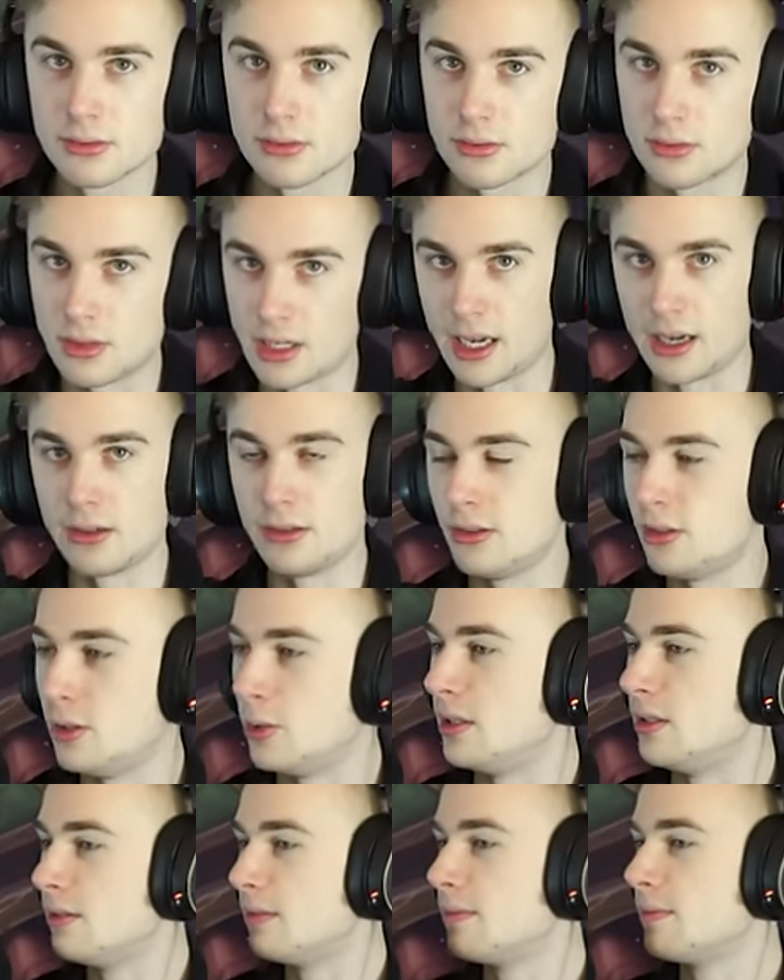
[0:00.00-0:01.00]
Right now. Do
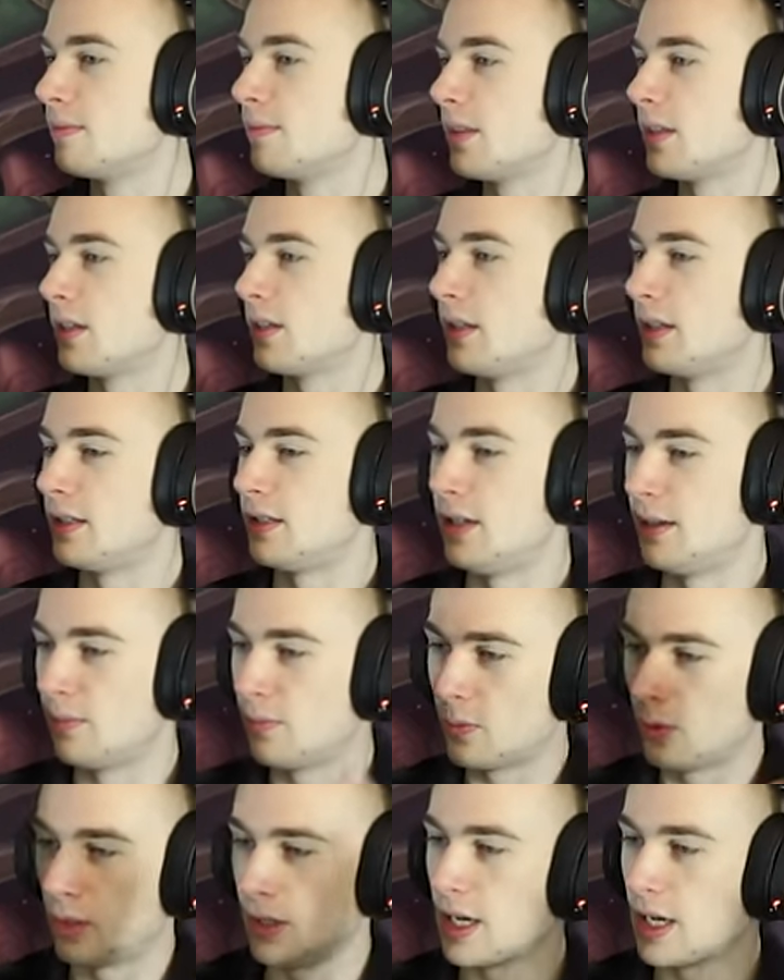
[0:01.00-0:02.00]
it. Let's see him.
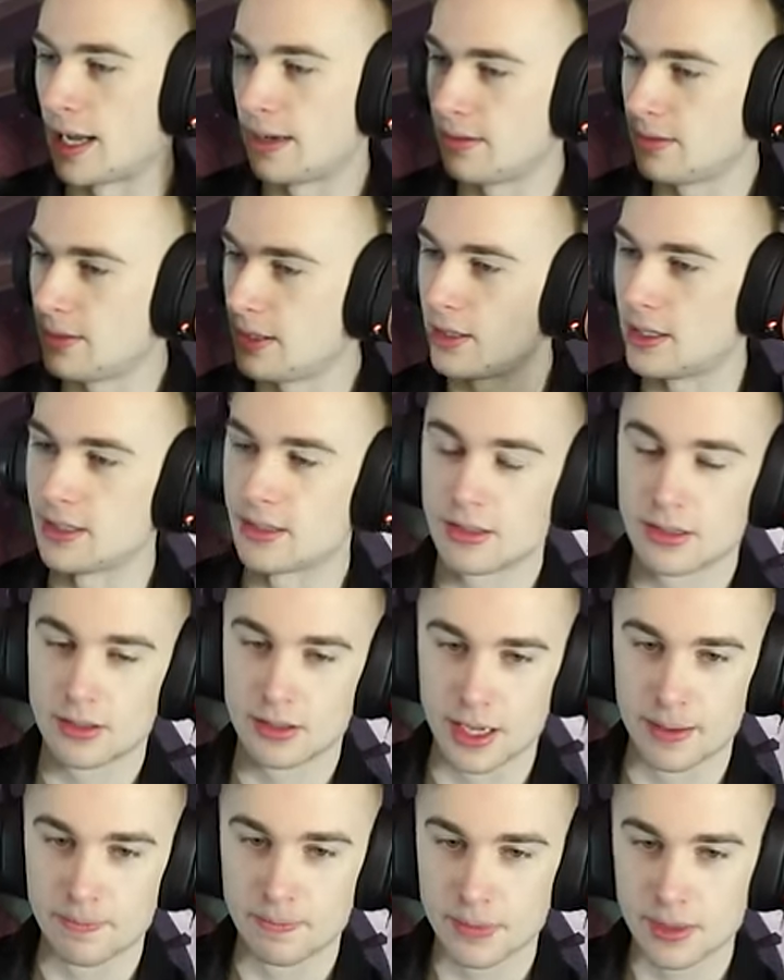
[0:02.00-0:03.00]
What do you got? There it is.
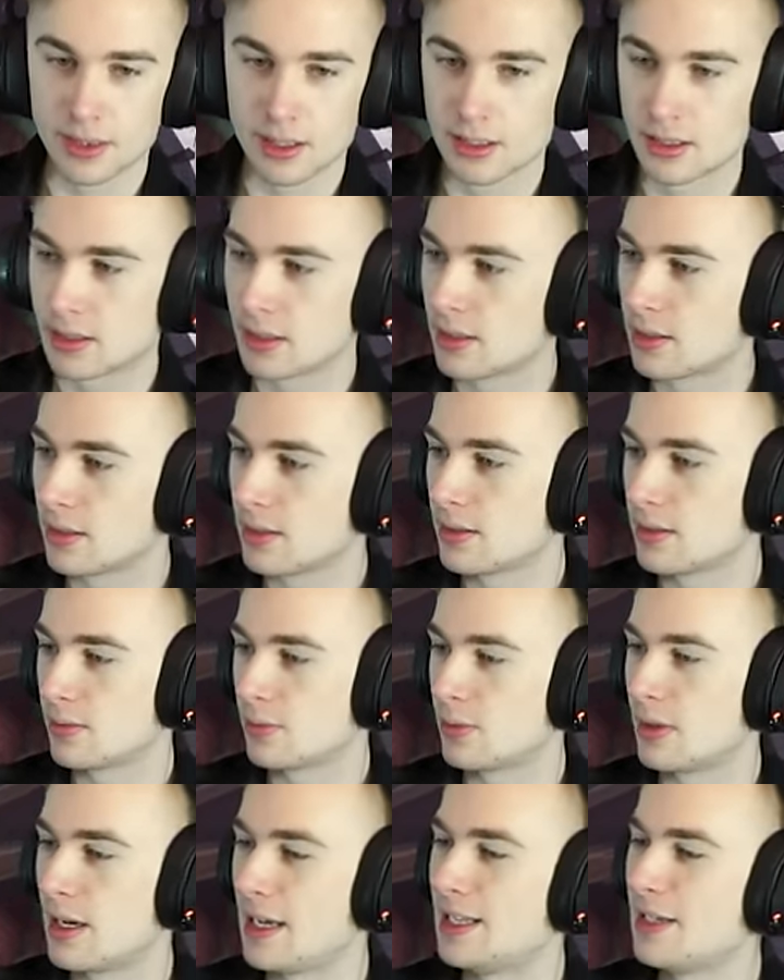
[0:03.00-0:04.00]
Okay.
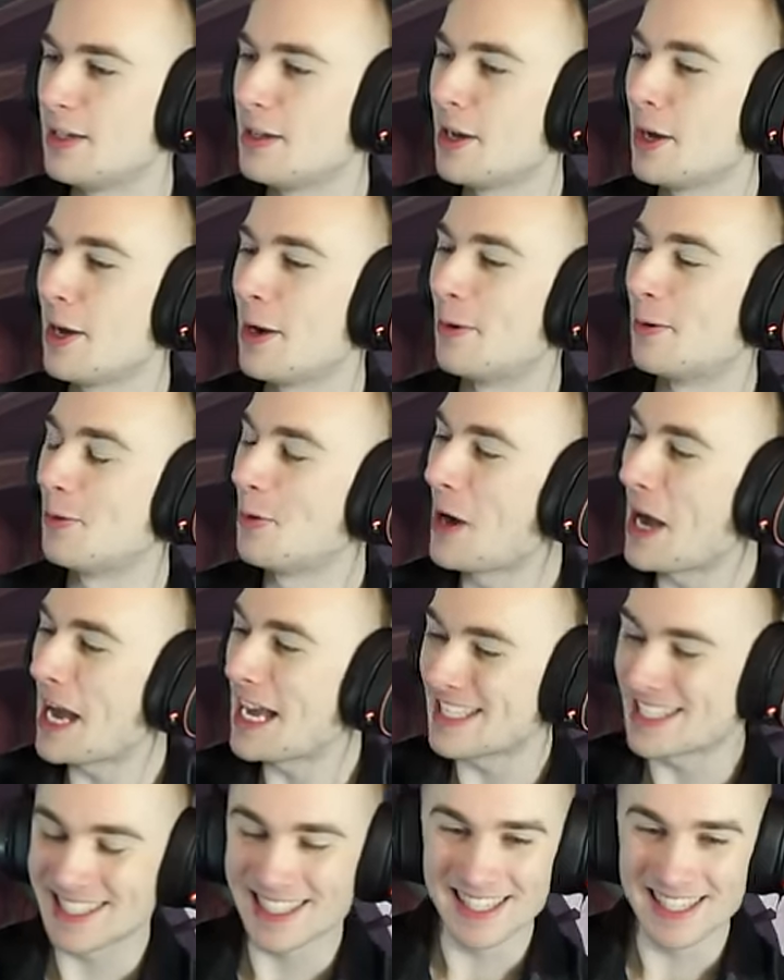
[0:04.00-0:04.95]
Wait, no. What?